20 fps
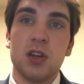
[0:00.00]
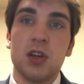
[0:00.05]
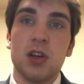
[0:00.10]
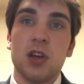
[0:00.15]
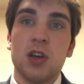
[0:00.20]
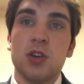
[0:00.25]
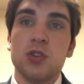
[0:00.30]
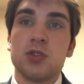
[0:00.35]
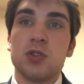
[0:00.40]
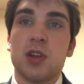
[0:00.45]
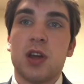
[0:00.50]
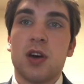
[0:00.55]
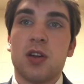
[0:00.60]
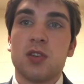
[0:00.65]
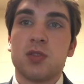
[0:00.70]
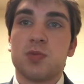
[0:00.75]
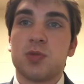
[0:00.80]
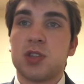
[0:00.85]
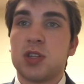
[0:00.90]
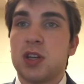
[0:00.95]
So now let's
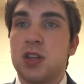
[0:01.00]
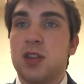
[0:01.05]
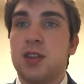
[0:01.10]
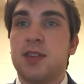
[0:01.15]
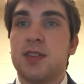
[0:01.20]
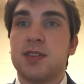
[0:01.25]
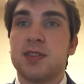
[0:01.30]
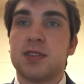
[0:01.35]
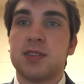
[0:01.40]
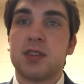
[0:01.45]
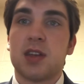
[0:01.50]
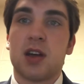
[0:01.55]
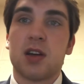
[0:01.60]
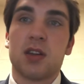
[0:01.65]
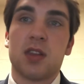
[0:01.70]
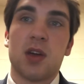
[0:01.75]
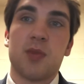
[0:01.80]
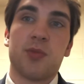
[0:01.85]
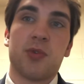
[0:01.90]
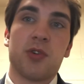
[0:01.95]
pretend that
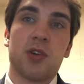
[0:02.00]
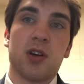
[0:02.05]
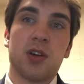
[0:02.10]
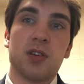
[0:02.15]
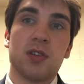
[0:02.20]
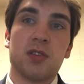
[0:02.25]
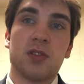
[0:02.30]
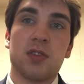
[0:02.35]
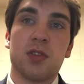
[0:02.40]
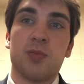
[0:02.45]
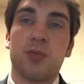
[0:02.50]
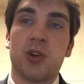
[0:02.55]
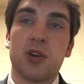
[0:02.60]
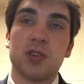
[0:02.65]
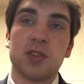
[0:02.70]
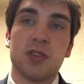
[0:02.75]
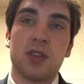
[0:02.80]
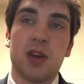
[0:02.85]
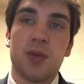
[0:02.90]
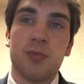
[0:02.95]
the price
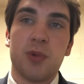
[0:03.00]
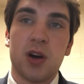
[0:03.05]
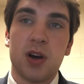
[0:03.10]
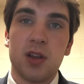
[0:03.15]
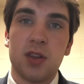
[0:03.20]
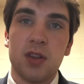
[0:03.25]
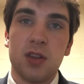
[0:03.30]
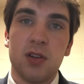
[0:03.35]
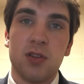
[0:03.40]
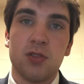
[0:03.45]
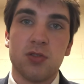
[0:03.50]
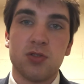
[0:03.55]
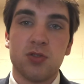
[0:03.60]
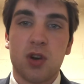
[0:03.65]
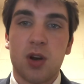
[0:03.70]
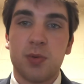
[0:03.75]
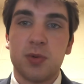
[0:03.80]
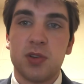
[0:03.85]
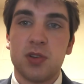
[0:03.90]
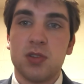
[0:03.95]
of that bond here
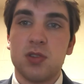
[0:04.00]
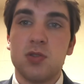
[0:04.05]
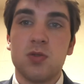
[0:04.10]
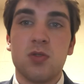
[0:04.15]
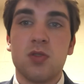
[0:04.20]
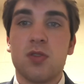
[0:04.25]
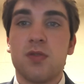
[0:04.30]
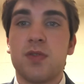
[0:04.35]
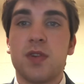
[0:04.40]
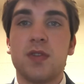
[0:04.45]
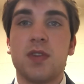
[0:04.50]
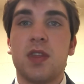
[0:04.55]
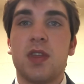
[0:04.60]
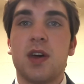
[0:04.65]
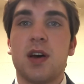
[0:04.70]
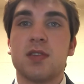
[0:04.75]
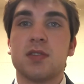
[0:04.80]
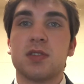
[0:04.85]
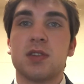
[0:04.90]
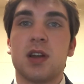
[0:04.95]
dropped to
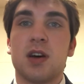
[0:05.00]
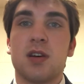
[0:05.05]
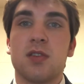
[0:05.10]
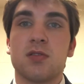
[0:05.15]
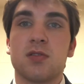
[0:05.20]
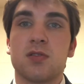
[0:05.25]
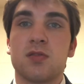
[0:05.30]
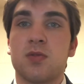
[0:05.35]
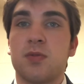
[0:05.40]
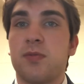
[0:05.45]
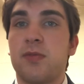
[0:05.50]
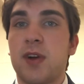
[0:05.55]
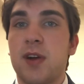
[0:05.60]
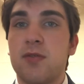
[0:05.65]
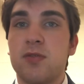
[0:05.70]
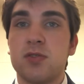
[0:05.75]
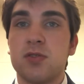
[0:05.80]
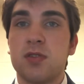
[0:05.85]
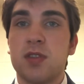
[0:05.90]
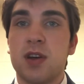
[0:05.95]
$250,000 from
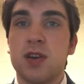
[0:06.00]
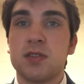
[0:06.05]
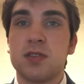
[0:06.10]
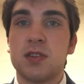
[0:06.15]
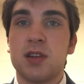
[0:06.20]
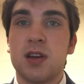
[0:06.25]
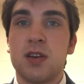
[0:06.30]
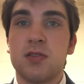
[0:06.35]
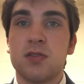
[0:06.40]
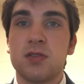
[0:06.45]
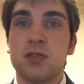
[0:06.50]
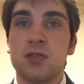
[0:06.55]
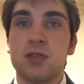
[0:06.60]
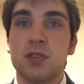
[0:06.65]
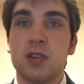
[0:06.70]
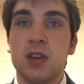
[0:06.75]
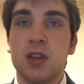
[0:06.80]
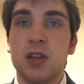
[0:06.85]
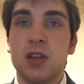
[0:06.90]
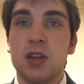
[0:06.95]
$500,000
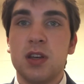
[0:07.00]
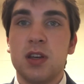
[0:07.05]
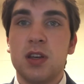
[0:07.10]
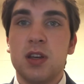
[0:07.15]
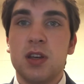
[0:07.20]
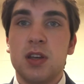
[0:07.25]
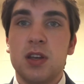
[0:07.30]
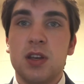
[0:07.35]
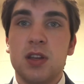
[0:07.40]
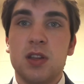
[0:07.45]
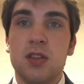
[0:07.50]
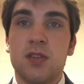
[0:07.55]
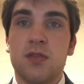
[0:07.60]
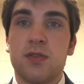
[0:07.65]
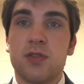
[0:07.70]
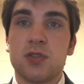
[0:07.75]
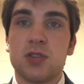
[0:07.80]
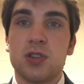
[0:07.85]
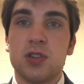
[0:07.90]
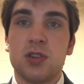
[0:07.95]
in the
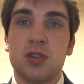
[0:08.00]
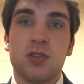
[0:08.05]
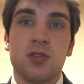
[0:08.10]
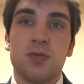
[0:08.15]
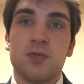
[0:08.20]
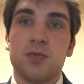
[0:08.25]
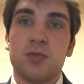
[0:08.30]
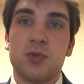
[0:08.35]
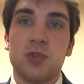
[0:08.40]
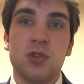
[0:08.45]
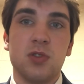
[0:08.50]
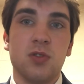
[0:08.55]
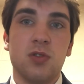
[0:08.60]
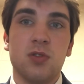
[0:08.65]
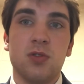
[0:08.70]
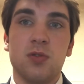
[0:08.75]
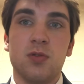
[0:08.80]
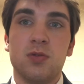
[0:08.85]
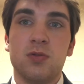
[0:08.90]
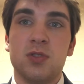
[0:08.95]
first year due
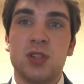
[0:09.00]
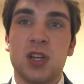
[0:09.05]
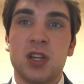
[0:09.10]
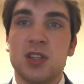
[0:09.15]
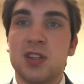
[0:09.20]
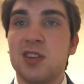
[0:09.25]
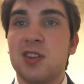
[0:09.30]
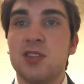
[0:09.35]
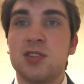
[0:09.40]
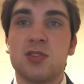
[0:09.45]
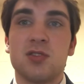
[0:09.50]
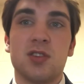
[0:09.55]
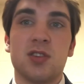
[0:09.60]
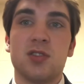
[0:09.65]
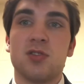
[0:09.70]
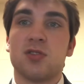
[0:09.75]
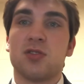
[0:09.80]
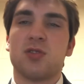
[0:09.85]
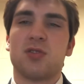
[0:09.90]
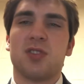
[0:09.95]
to change in
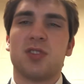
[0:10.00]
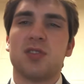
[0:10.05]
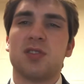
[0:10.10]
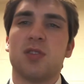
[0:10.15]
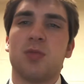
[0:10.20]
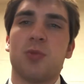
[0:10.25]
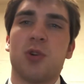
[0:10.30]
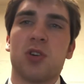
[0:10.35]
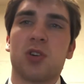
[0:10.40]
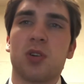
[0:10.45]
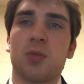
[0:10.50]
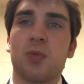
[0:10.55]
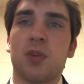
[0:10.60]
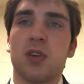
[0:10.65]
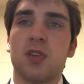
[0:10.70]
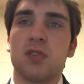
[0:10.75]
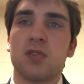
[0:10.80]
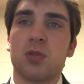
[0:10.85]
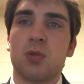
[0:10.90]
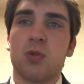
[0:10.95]
interest rates in the
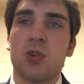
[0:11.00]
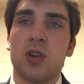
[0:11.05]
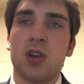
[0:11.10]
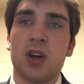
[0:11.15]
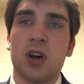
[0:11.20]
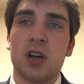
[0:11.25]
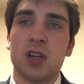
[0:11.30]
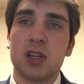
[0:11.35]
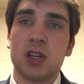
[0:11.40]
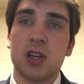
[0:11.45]
marketplace or whatnot.